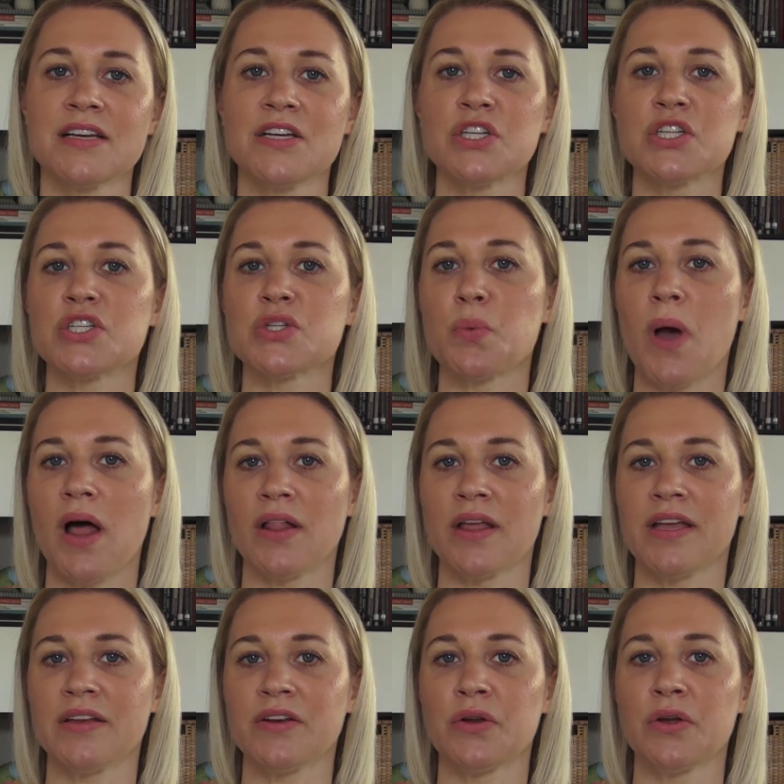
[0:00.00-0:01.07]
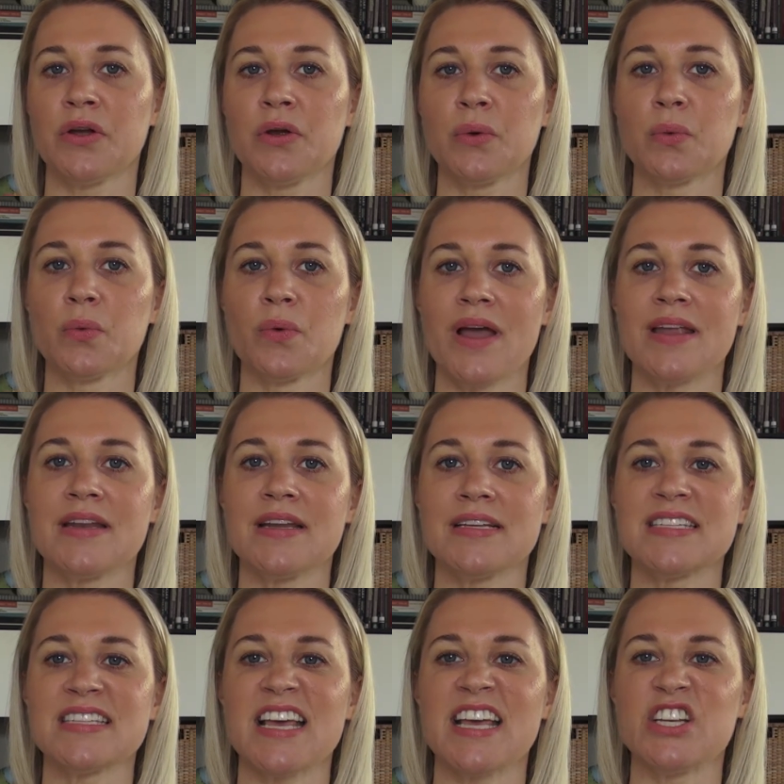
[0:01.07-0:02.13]
swelling,
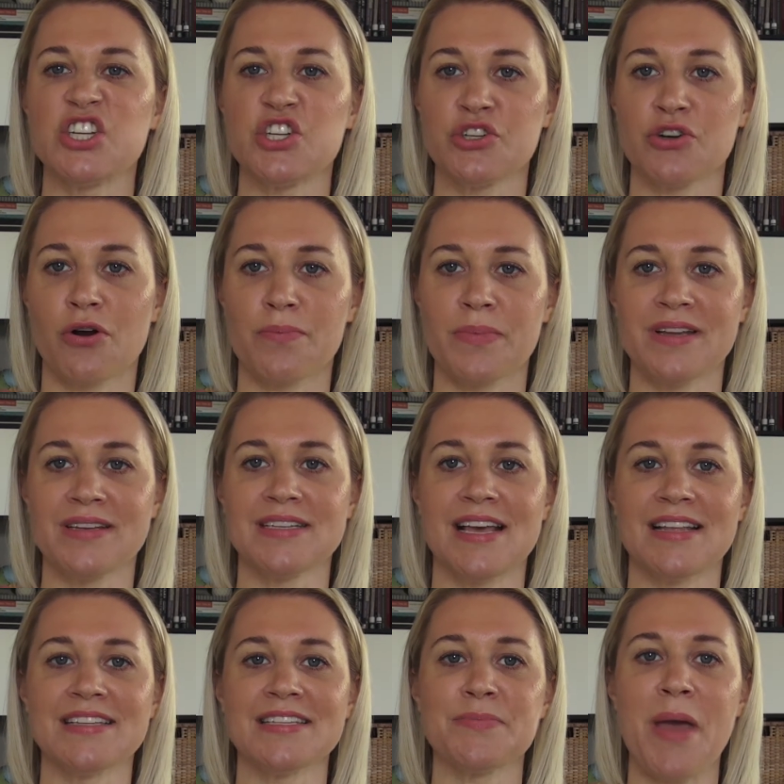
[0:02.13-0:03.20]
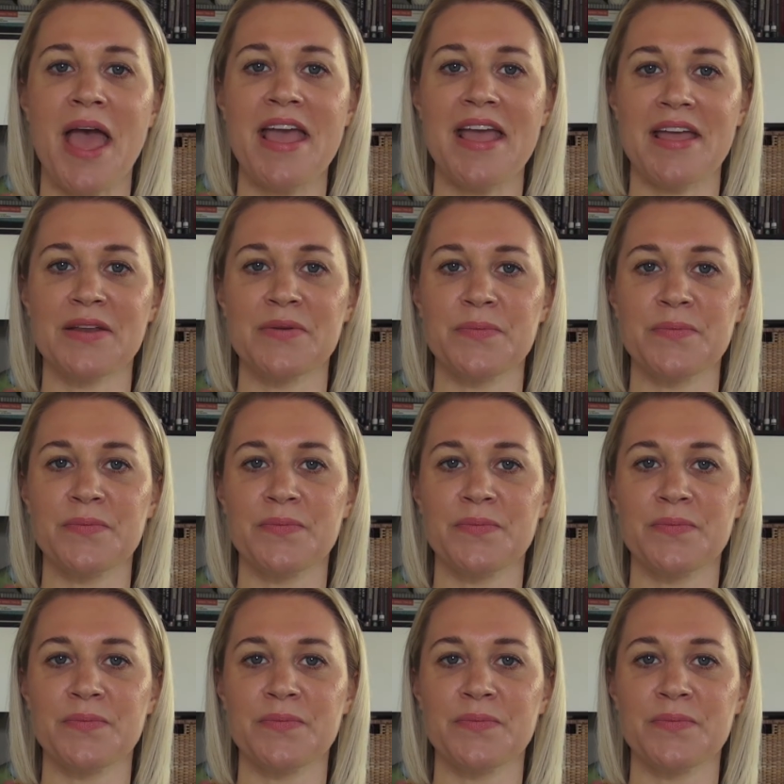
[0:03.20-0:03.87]
redness, and sharp, intense pain.